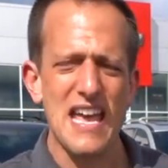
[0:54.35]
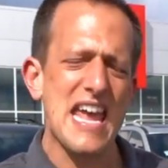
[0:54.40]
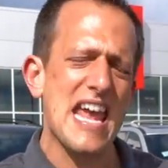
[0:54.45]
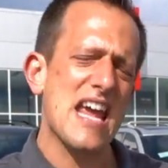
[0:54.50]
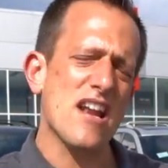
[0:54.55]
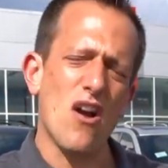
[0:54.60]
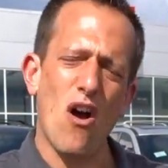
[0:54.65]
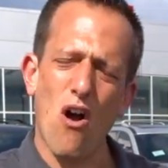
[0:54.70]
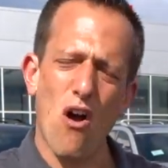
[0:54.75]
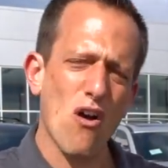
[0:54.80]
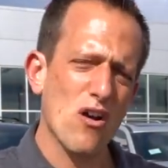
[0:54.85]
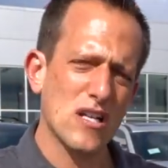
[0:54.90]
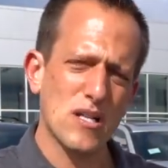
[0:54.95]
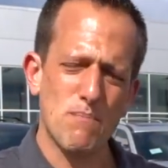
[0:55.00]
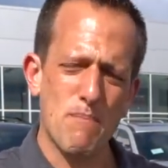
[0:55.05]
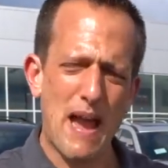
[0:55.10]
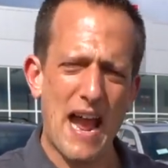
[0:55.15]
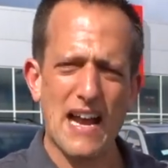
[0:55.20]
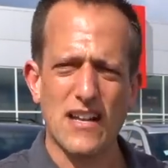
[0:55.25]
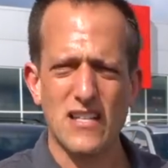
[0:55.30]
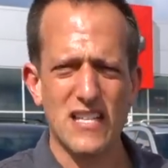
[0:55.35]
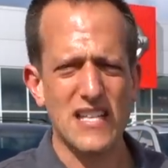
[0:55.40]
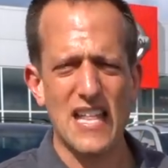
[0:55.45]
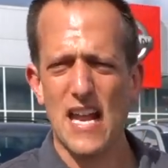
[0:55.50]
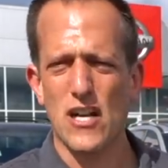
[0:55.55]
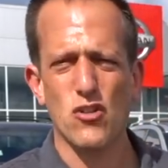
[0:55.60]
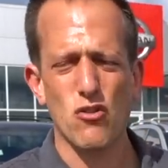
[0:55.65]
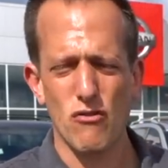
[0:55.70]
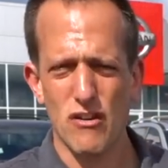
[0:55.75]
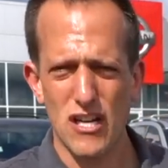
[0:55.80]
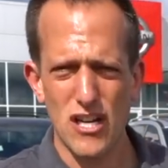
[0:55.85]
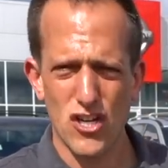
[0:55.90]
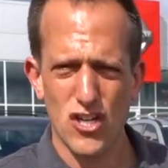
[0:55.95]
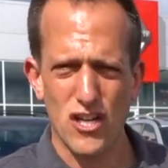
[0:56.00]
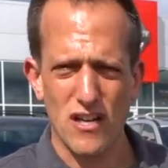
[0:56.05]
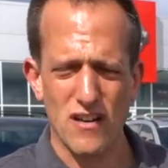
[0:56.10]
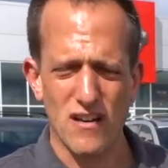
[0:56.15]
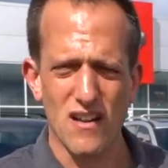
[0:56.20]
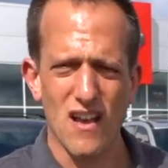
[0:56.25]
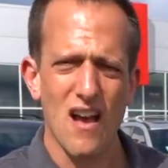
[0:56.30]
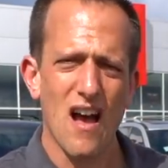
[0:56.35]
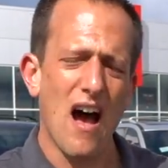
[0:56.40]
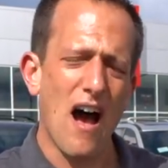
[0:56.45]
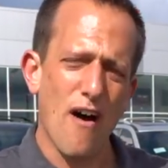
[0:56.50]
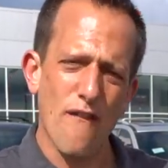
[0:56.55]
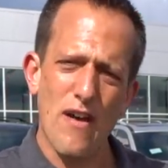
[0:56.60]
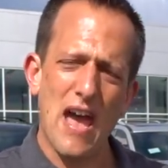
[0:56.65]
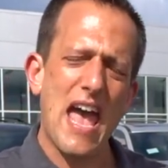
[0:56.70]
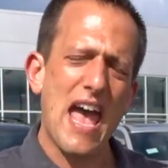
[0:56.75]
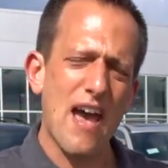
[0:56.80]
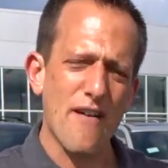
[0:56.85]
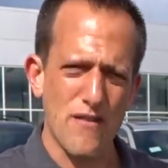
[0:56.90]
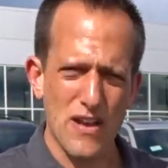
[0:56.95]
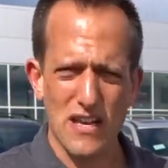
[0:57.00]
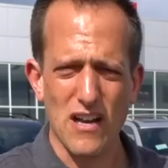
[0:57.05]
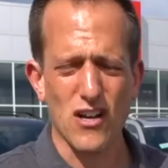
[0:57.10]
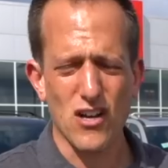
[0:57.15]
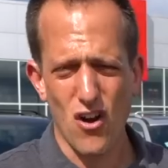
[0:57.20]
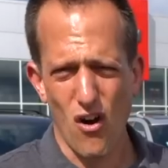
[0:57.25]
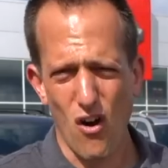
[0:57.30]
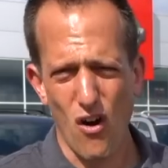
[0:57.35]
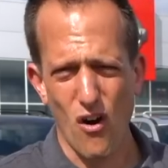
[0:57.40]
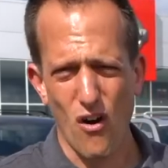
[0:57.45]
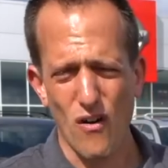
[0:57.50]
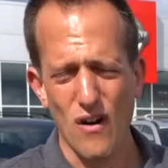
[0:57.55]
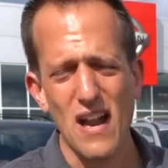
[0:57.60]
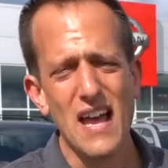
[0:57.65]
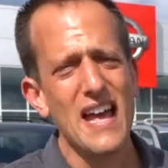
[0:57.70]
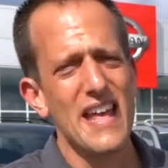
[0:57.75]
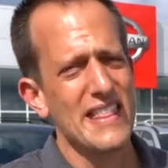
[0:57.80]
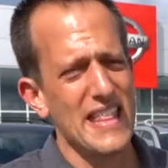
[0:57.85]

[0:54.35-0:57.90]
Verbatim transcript: it harks back to that tradition of having a car